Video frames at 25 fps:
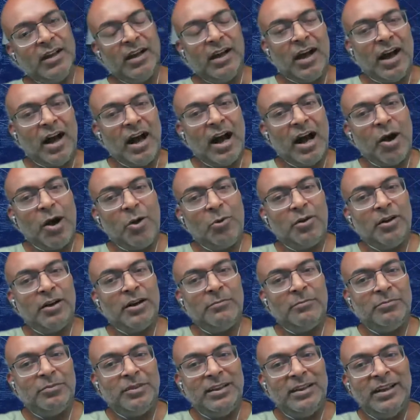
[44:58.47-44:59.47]
How come
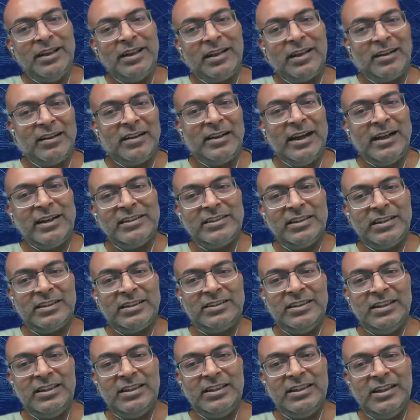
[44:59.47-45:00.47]
their clients are
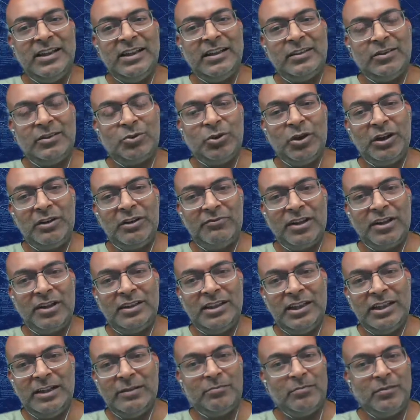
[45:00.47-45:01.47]
sticky and growing with
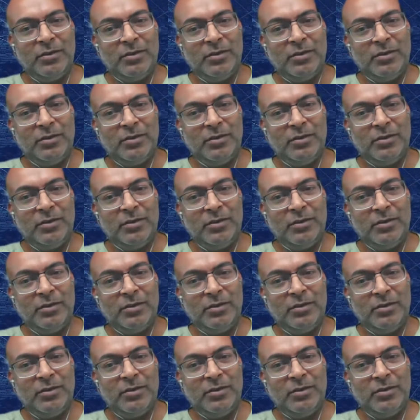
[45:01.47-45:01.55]
them?